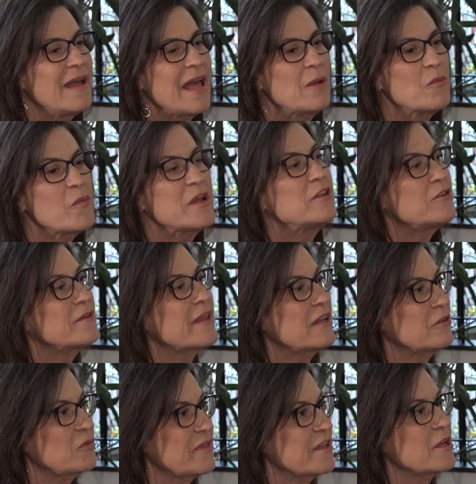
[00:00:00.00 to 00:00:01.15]
And when we do that,
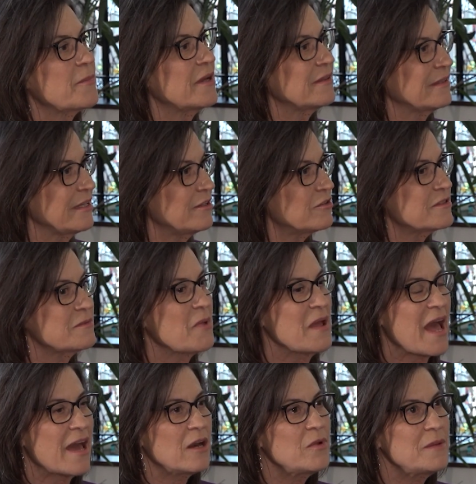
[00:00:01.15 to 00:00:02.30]
as we think about leaders,
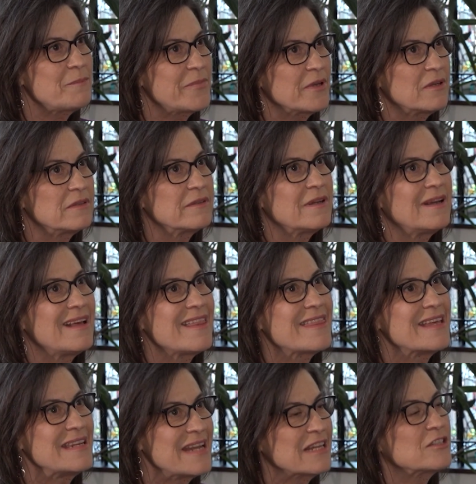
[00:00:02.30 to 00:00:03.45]
how do we build
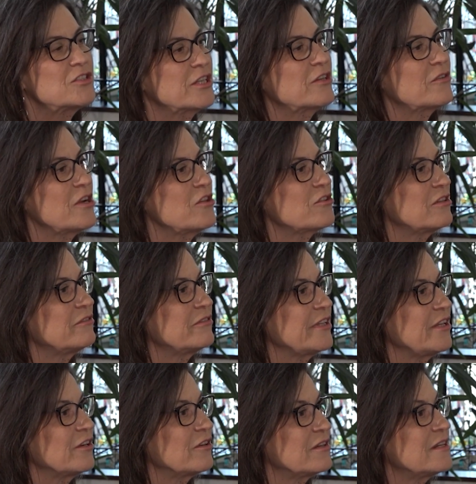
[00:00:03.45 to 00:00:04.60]
the next generation of
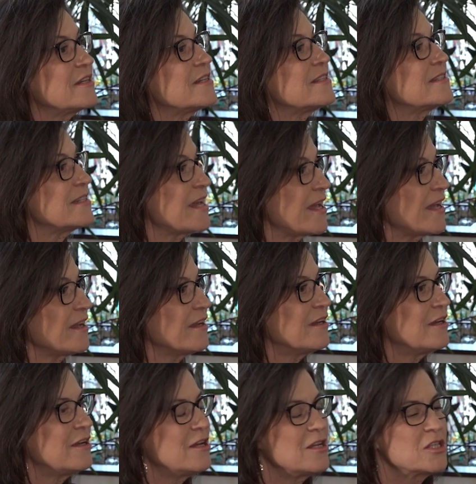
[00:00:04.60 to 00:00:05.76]
leader today?
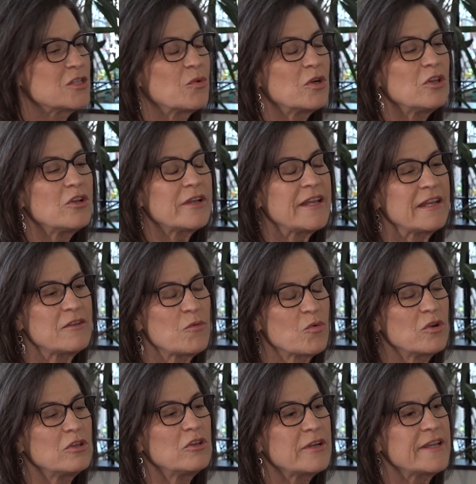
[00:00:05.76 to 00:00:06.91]
That's so we're looking
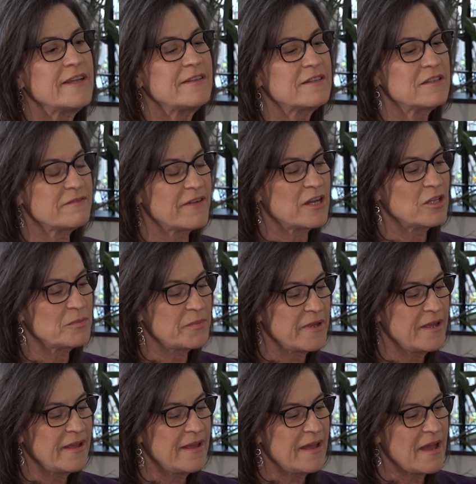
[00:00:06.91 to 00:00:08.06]
we're looking to develop
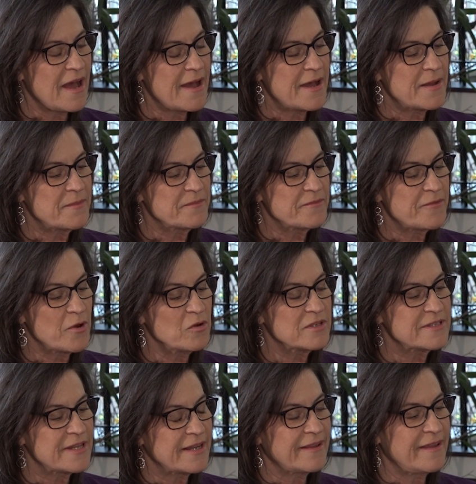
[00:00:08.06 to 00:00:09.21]
um, folks
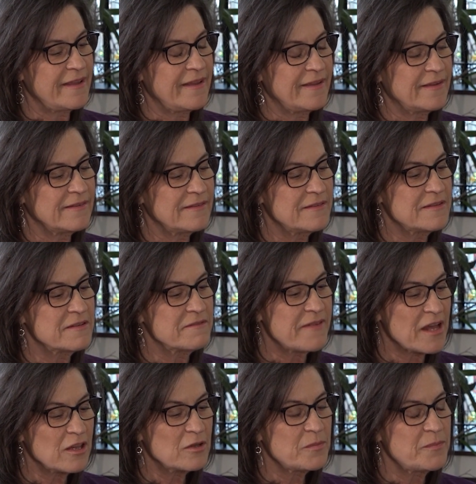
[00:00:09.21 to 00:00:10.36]
that can
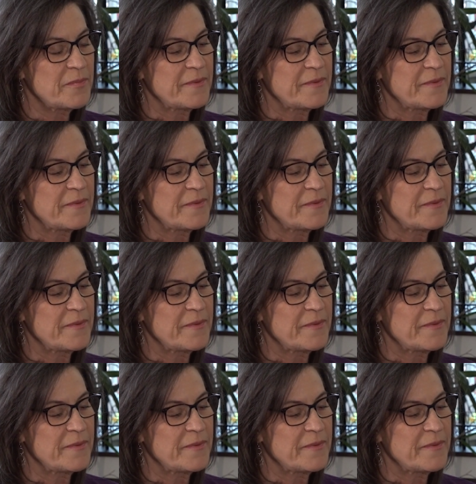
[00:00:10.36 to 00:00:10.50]
develop